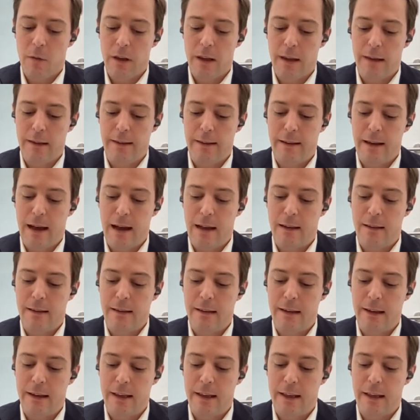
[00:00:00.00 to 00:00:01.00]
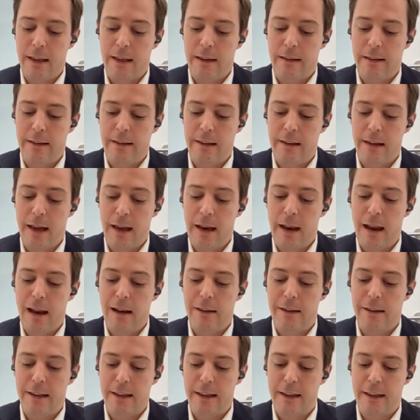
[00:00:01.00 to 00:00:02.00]
is that the, the
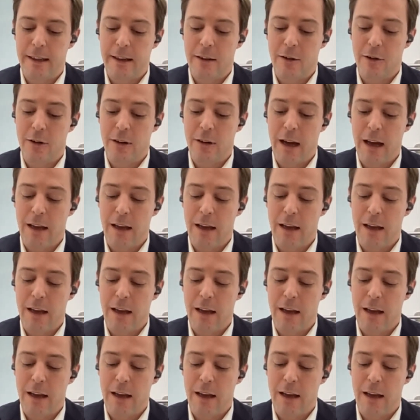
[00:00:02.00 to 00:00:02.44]
NLD uh,